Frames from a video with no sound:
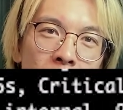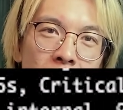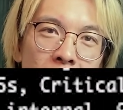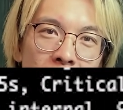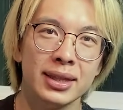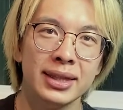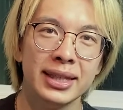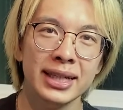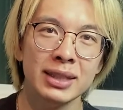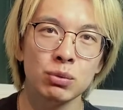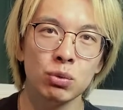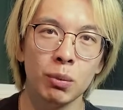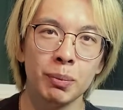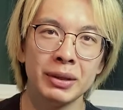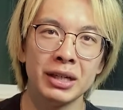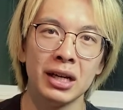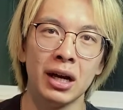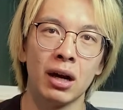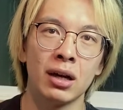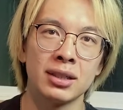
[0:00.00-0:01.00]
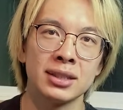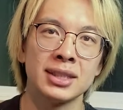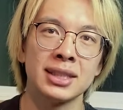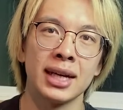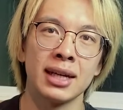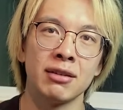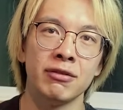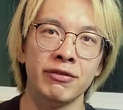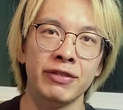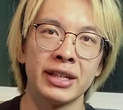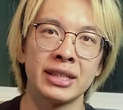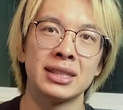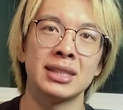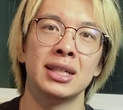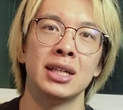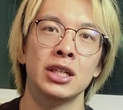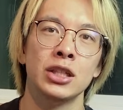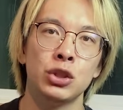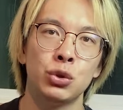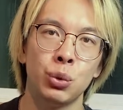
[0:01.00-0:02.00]
This will be our second fix
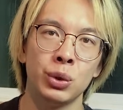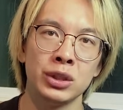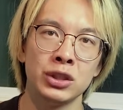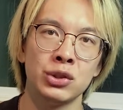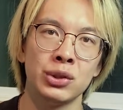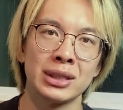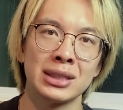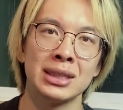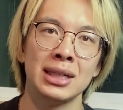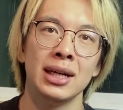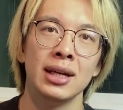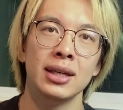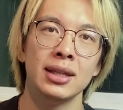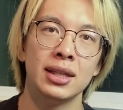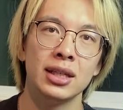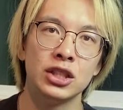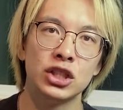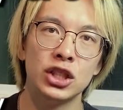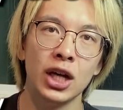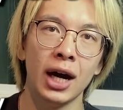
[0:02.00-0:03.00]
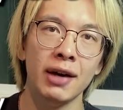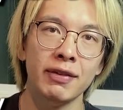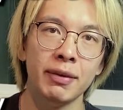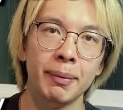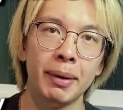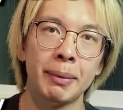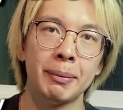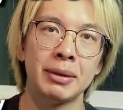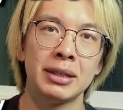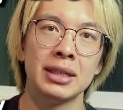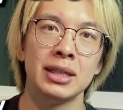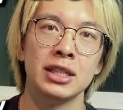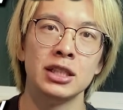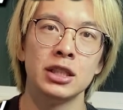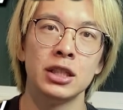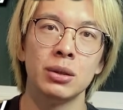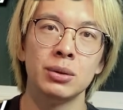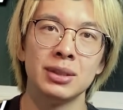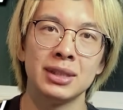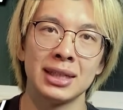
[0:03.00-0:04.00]
to restrict the Java memory
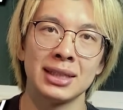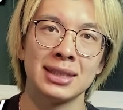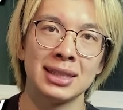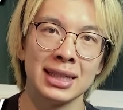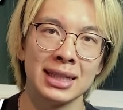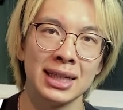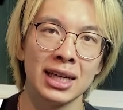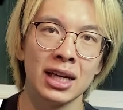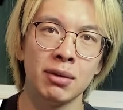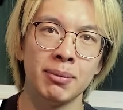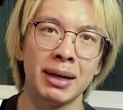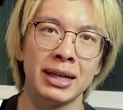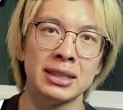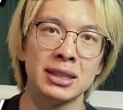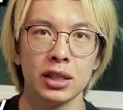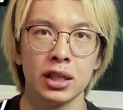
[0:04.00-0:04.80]
to 16 gigabytes.